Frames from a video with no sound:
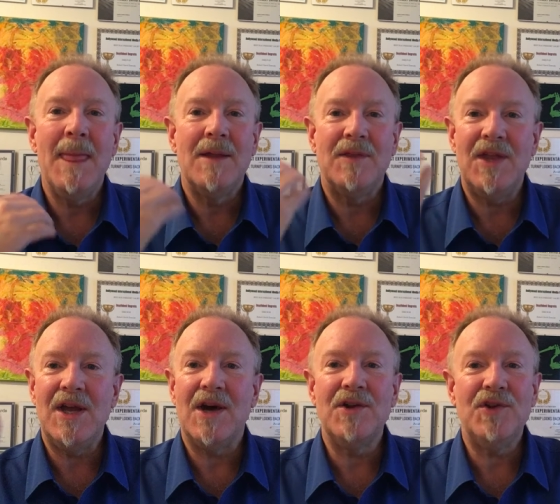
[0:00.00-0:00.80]

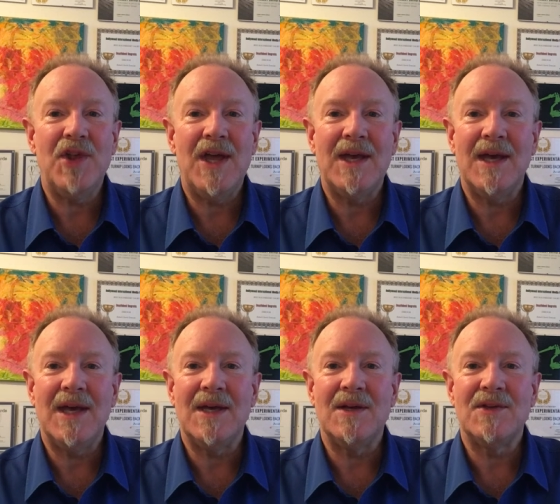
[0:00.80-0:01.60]
The other thing
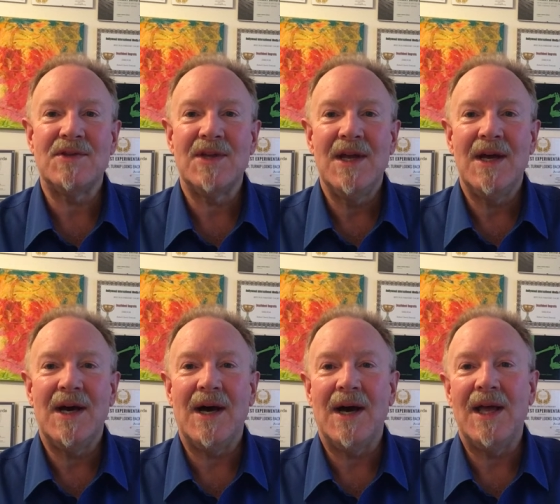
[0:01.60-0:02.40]
is
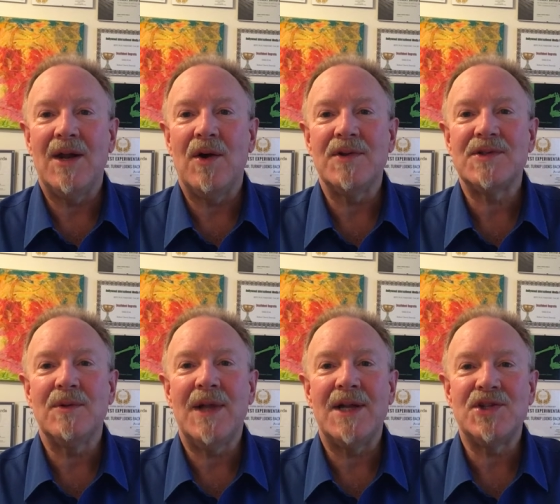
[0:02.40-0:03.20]
it also
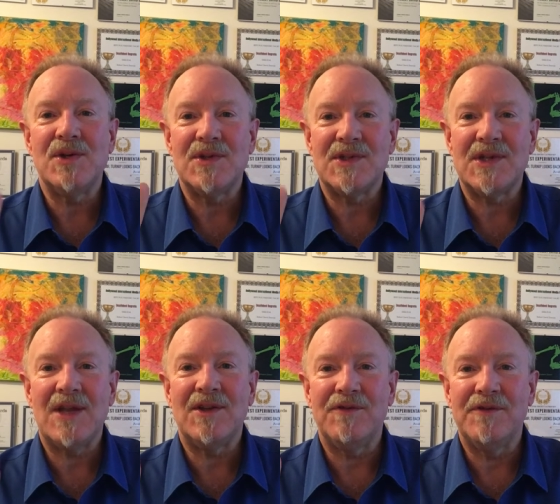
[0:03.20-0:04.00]
lets you
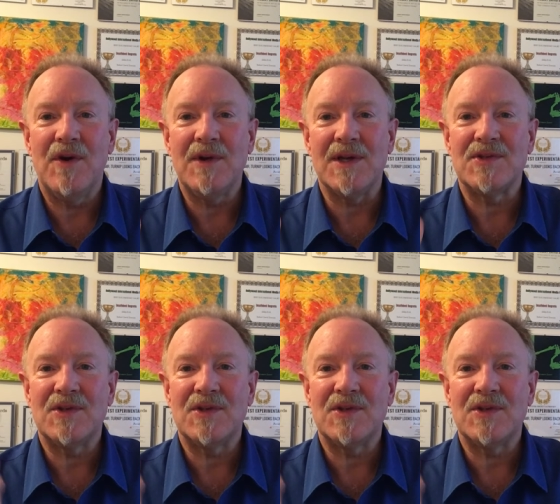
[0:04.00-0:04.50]
set the focus.